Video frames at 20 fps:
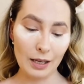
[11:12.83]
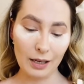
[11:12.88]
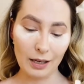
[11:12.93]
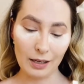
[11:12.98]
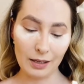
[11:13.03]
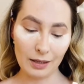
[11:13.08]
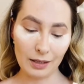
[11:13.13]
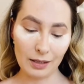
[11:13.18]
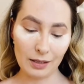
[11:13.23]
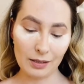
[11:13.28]

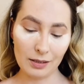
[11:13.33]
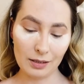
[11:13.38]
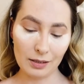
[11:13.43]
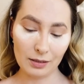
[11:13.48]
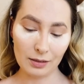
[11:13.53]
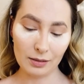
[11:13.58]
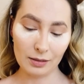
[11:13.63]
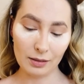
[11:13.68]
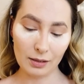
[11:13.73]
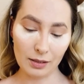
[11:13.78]
I think it's
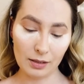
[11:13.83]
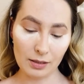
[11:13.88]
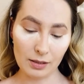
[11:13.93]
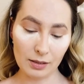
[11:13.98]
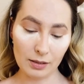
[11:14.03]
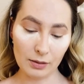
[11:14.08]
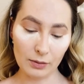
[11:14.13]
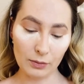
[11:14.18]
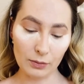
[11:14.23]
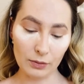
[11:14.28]
a
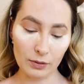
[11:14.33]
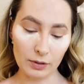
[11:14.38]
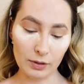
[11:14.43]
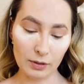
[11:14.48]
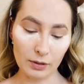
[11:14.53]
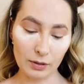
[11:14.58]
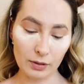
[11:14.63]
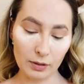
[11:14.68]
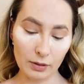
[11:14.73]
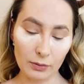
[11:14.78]

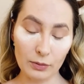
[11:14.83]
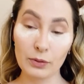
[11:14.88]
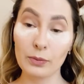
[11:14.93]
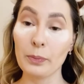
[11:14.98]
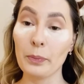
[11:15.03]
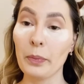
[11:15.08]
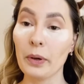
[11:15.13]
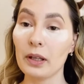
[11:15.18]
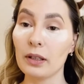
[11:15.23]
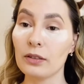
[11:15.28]
good
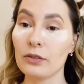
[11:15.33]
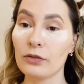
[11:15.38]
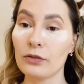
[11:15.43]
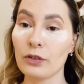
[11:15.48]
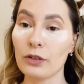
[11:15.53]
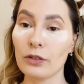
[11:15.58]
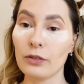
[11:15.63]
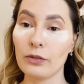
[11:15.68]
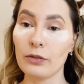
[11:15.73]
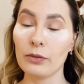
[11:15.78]
palette
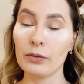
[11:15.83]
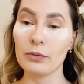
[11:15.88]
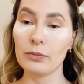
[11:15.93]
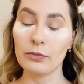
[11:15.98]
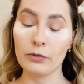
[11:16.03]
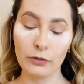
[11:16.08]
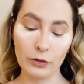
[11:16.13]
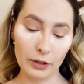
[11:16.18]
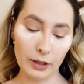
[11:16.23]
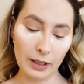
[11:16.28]

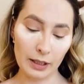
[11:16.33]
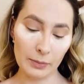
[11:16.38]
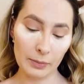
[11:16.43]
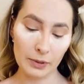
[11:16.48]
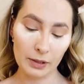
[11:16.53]
for that.